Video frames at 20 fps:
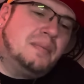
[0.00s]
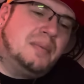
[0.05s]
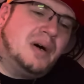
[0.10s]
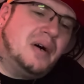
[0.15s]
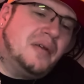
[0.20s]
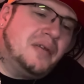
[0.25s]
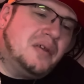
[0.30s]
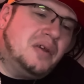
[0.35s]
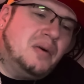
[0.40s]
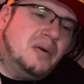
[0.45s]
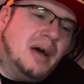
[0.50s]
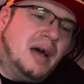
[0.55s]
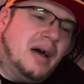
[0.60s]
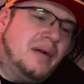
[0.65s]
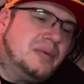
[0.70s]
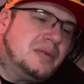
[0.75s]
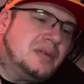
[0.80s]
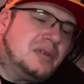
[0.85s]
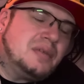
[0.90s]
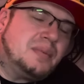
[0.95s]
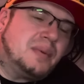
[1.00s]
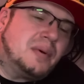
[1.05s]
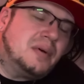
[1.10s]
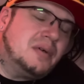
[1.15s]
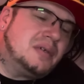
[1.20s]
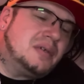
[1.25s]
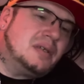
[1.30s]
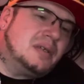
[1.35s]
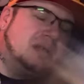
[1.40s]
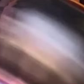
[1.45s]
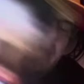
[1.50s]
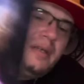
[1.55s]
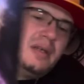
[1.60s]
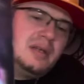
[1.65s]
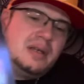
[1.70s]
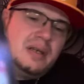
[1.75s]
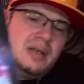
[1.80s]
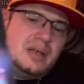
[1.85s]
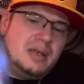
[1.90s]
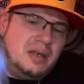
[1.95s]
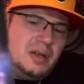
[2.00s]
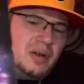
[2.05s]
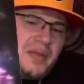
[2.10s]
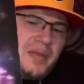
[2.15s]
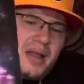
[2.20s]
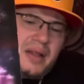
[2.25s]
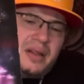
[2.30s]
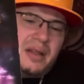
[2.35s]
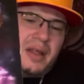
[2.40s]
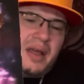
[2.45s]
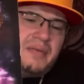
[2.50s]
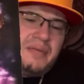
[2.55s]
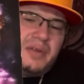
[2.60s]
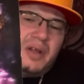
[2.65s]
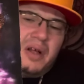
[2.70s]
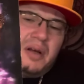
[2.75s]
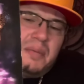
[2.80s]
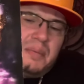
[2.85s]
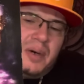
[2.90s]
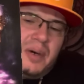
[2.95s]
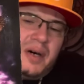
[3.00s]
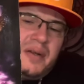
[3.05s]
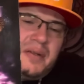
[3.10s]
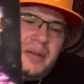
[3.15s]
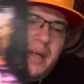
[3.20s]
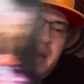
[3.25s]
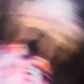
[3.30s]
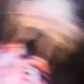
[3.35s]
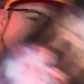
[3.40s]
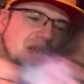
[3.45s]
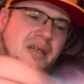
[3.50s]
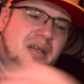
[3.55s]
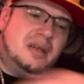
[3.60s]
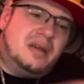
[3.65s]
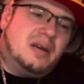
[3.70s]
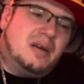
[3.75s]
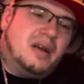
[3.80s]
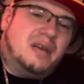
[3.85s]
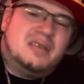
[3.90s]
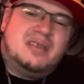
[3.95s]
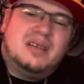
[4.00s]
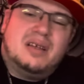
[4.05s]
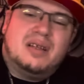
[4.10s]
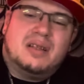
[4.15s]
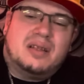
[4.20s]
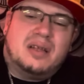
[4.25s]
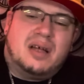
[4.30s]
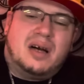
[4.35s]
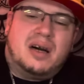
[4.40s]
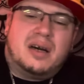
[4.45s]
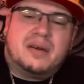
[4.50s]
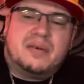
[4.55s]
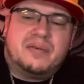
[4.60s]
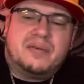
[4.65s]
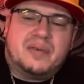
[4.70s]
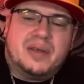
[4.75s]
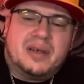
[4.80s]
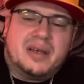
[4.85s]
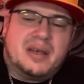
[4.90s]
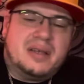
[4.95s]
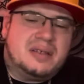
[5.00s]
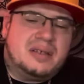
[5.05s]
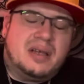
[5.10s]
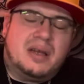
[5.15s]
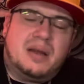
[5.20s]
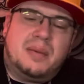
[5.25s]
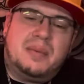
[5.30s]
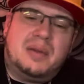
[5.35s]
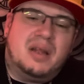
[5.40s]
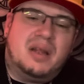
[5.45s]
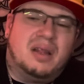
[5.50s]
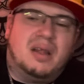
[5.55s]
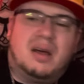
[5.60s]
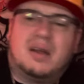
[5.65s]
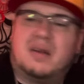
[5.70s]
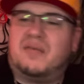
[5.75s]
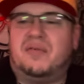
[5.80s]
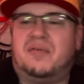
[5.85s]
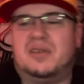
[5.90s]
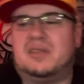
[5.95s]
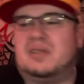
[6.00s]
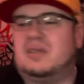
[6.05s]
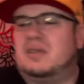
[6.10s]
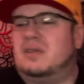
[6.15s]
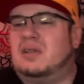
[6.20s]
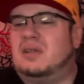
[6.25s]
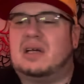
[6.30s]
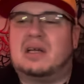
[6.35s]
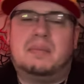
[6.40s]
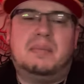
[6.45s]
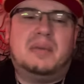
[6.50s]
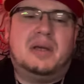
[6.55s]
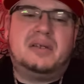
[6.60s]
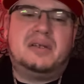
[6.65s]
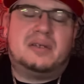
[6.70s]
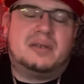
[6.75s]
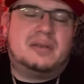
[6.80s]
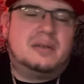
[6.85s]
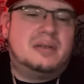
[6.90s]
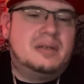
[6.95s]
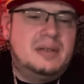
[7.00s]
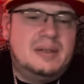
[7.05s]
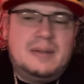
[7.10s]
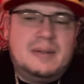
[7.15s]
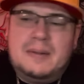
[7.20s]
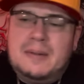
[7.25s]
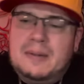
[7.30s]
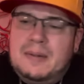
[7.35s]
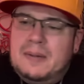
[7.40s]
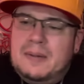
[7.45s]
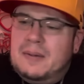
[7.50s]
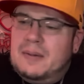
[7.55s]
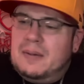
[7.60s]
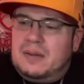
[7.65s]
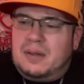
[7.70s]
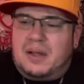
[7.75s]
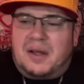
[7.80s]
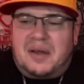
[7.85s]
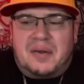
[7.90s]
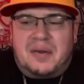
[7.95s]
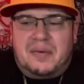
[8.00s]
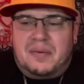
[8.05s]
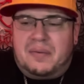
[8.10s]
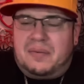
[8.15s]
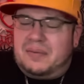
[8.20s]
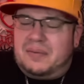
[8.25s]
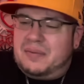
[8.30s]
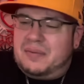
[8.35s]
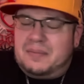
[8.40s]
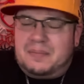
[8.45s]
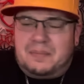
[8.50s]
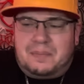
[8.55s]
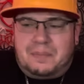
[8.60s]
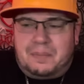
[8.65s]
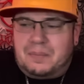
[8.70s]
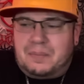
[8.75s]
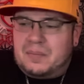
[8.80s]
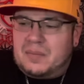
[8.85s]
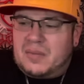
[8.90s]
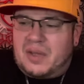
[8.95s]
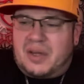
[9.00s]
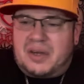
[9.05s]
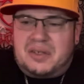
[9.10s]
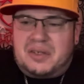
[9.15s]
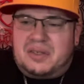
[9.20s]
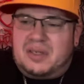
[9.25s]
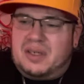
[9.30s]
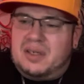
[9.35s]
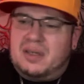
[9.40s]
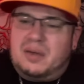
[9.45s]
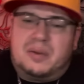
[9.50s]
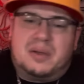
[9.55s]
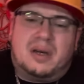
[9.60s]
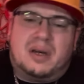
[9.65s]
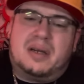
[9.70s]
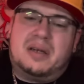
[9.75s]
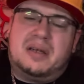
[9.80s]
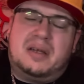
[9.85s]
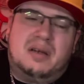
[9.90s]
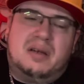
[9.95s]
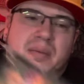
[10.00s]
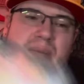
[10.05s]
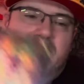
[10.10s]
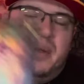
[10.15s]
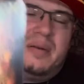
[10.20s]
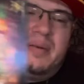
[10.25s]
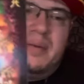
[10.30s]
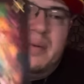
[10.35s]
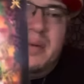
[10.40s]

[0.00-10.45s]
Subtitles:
bond that you have with this person. You know, that lifelong bond that I see here. I see a lot of, like I said, I mean, a lot of physical, a lot of mental, a lot of shit going on here. But